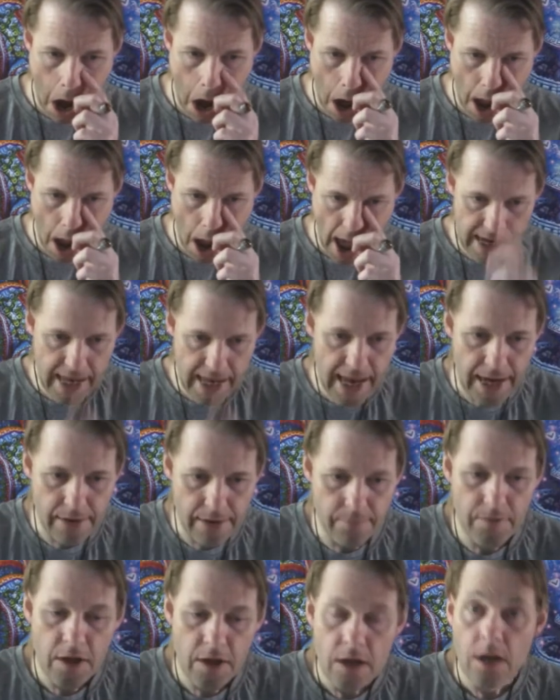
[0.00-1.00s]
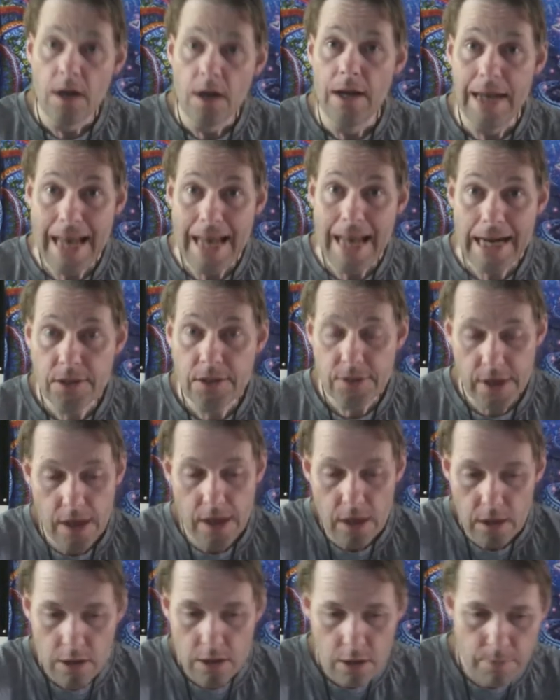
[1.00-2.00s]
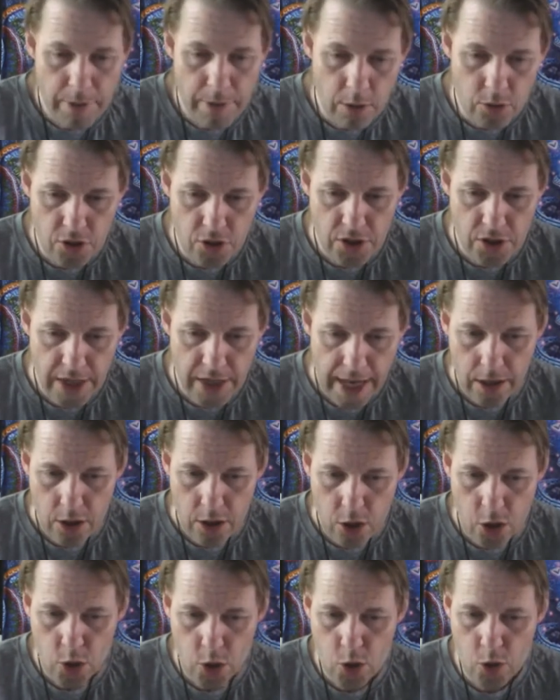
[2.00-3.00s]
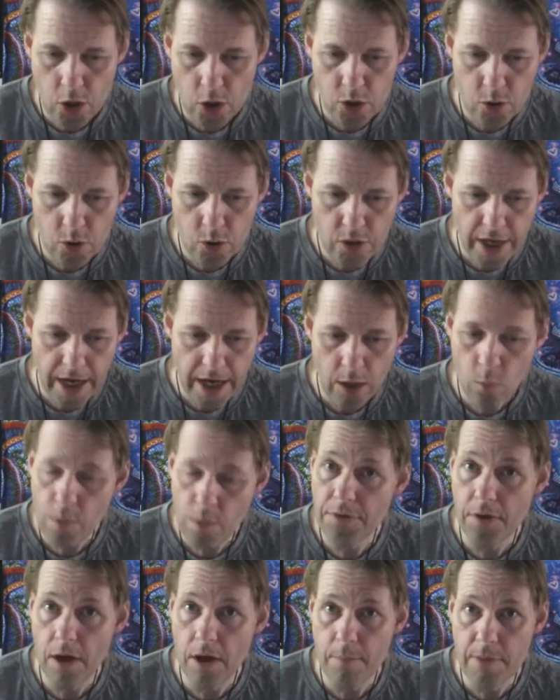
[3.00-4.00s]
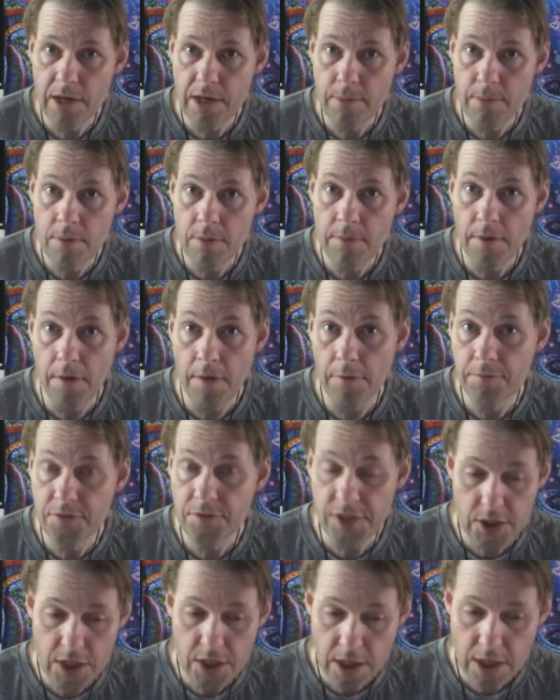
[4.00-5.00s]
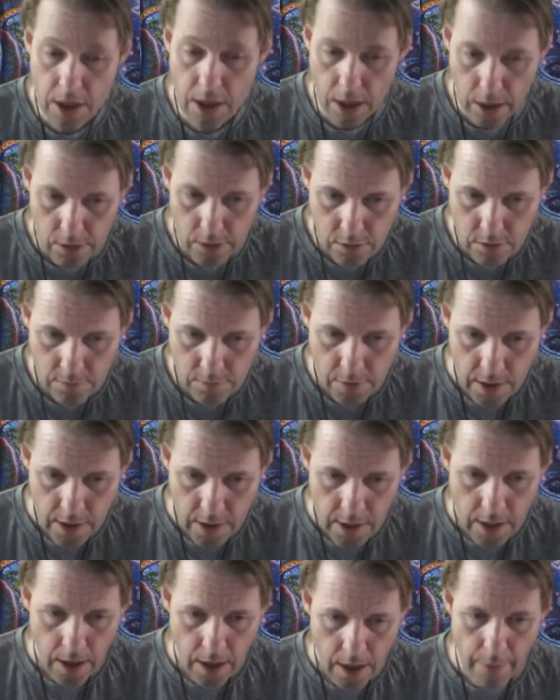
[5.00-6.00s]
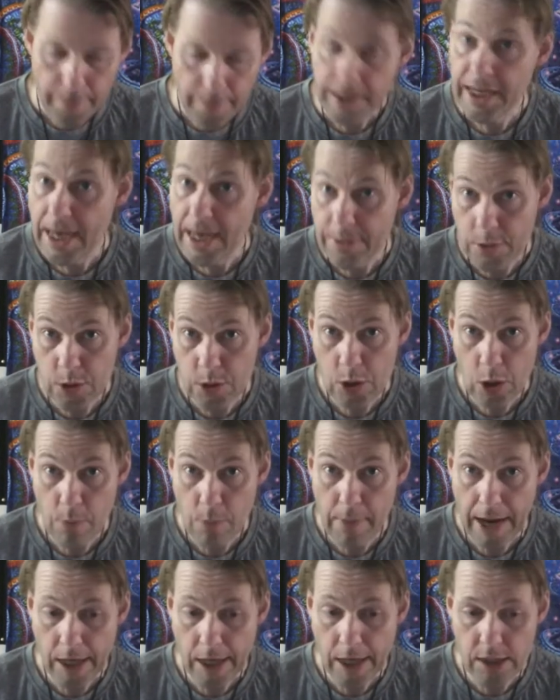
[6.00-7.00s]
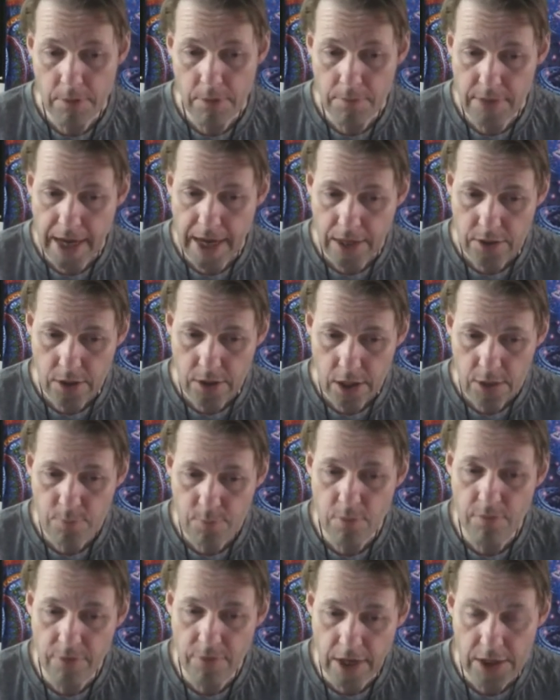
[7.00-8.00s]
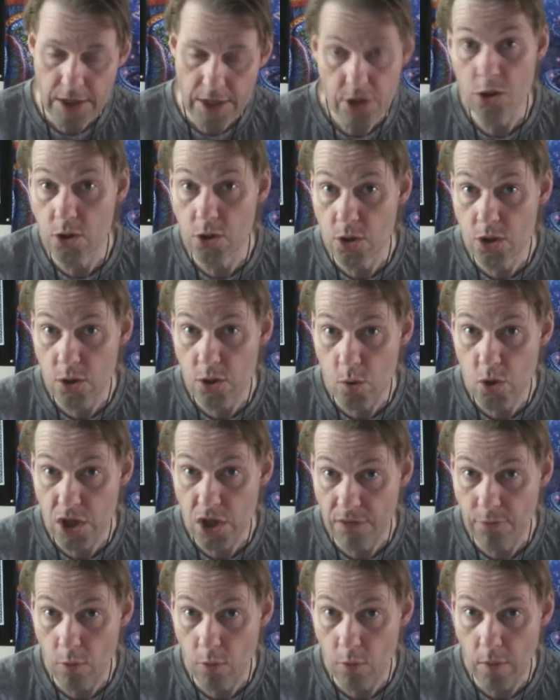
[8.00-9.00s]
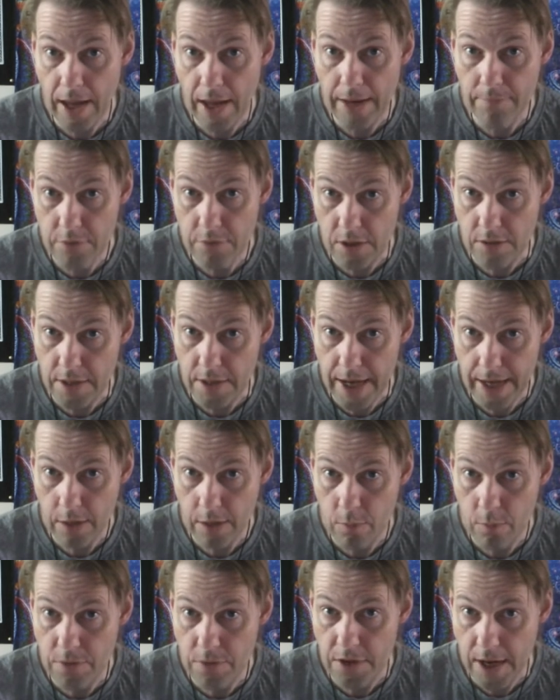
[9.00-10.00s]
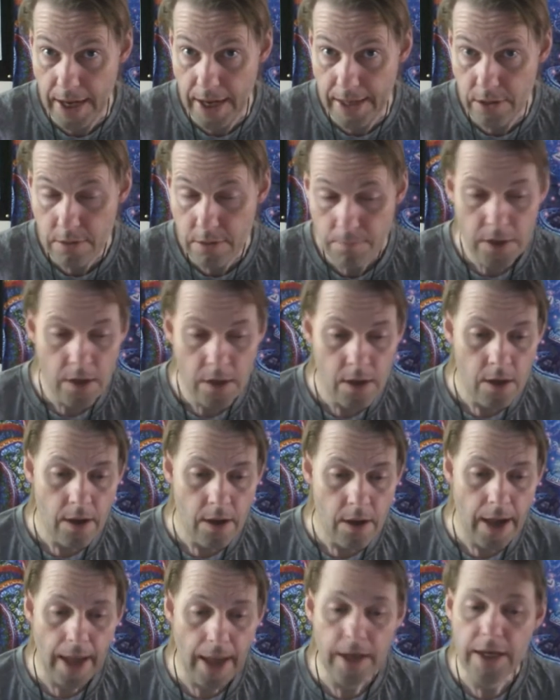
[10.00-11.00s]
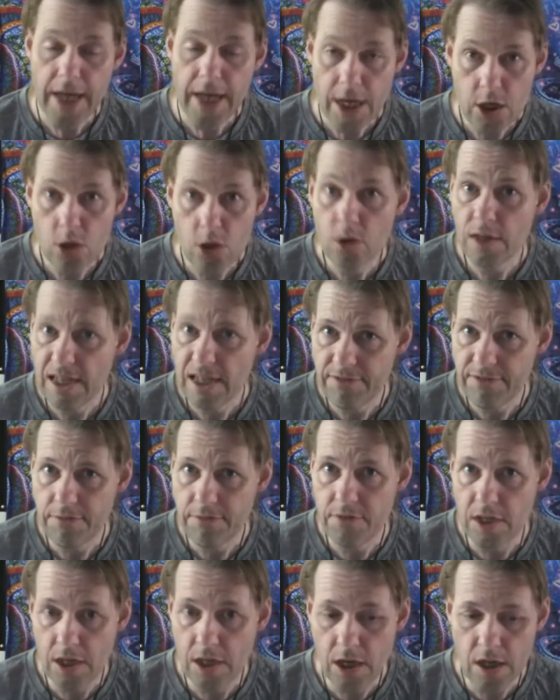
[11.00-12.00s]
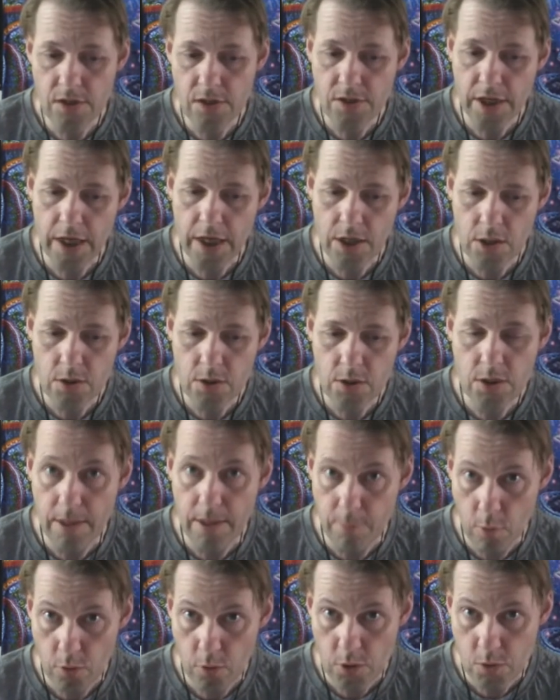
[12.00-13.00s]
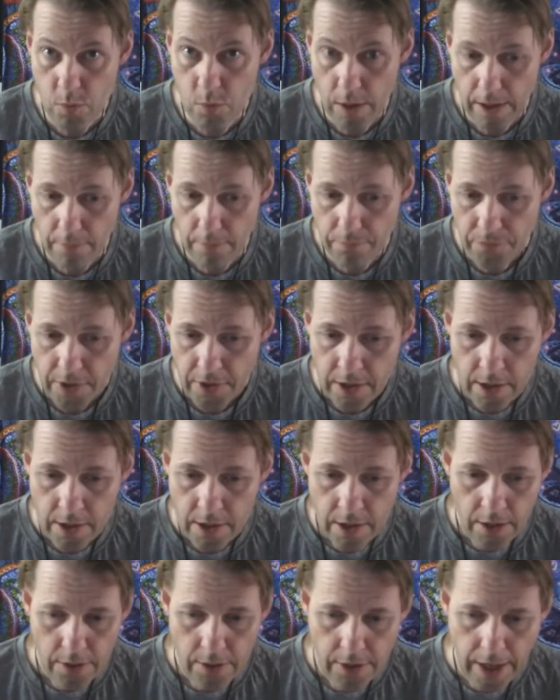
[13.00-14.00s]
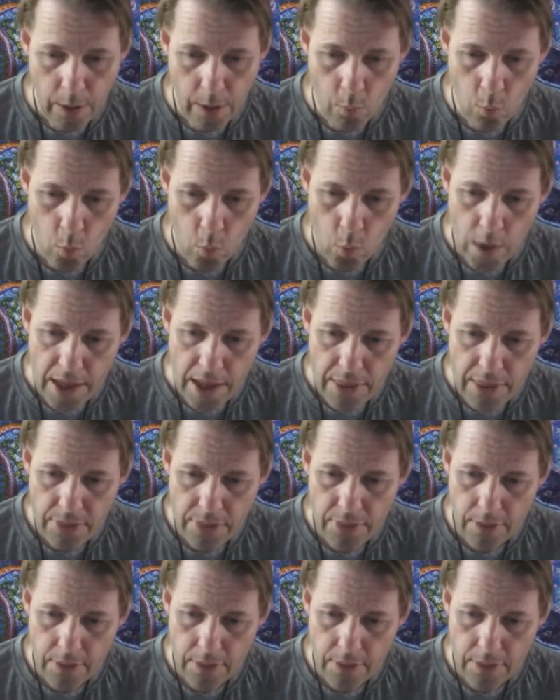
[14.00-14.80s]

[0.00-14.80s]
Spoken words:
again, Legacy, you build your deck, you construct your deck with a minimum of 60 cards. And again, there's no maximum deck size, provided you can still shuffle that deck with your hand. And again, you can have 15 cards in the sideboard as well. Now, with